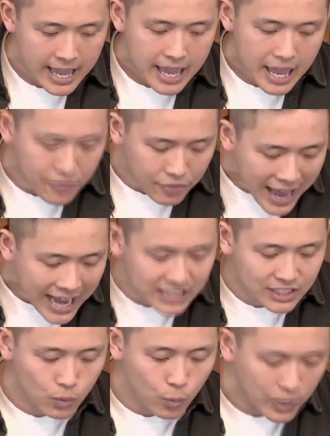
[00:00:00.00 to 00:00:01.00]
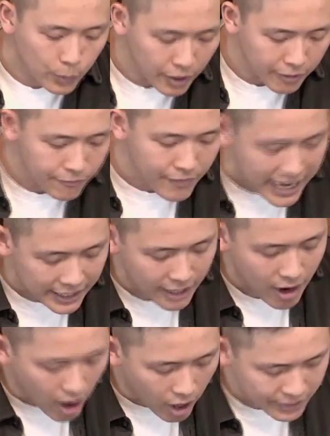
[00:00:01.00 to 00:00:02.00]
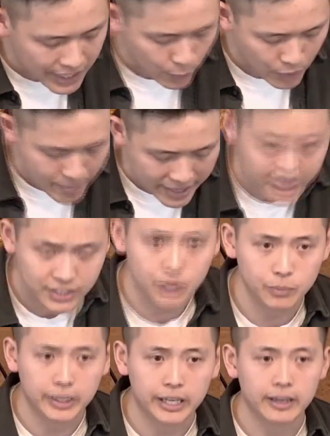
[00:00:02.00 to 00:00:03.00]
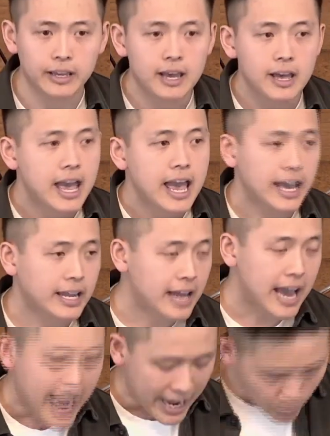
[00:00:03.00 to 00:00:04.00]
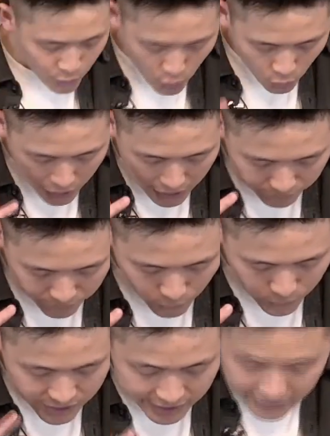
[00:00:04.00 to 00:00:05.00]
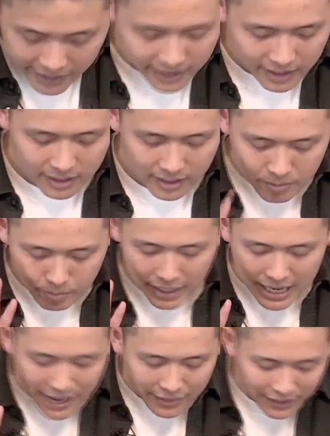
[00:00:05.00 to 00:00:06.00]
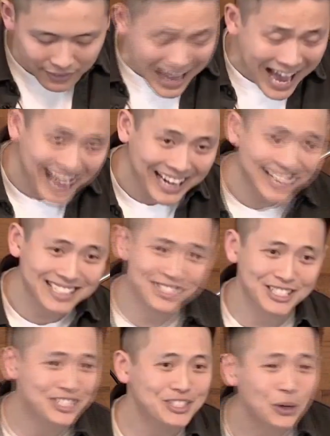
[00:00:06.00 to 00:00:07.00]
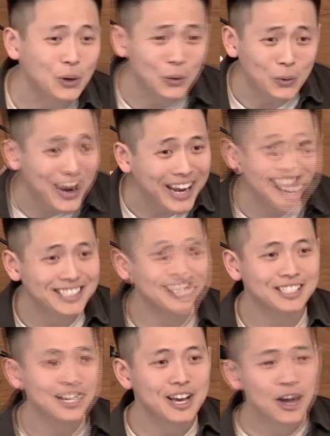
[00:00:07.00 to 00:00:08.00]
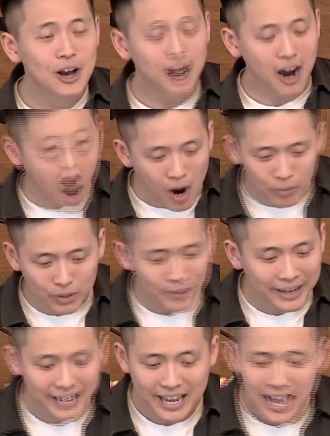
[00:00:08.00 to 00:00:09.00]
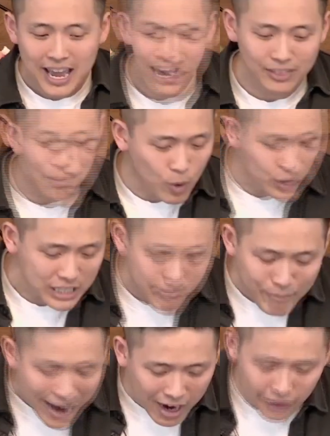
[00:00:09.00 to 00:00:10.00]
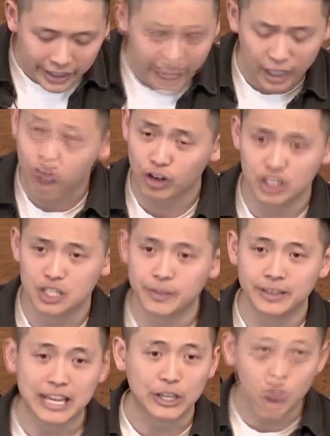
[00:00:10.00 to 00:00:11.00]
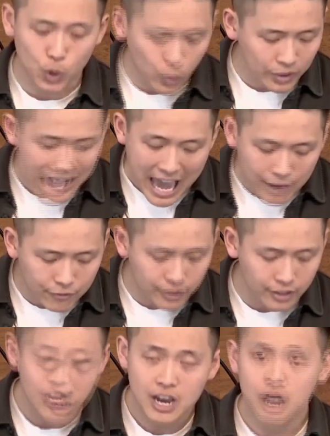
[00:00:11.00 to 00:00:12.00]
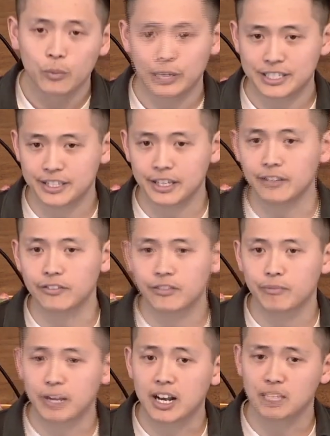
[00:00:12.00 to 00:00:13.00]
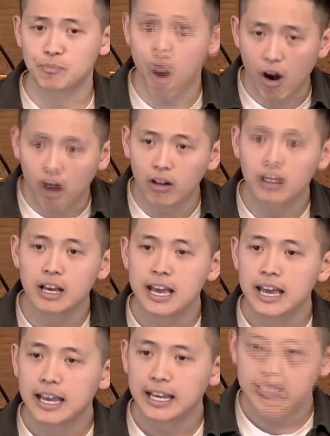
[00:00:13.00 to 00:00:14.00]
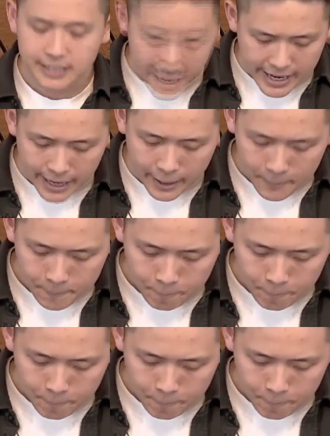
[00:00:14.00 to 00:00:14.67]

and that's when we are finally all that we're meant to be. And I don't know if you see it, but I think that is just the greatest compliment and the most empowering encouragement that you will ever receive. Because Paul is saying,